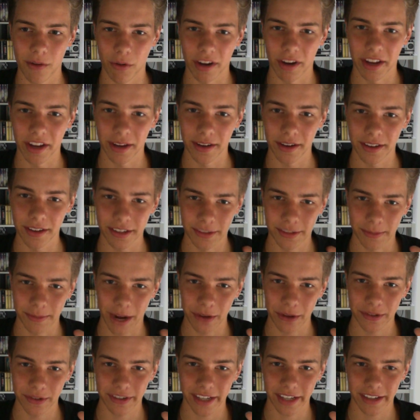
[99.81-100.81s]
when he's
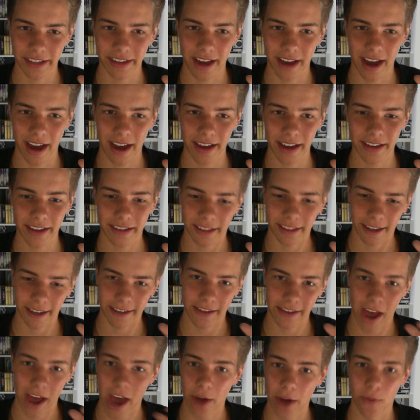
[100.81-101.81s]
about to say die, he
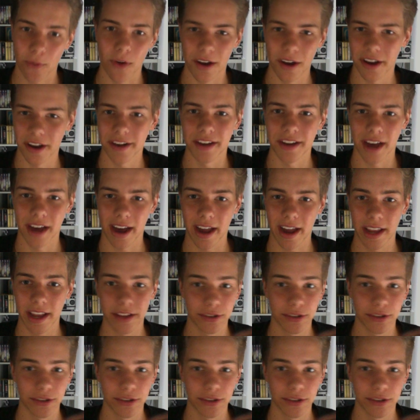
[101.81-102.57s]
says, I don't wanna die.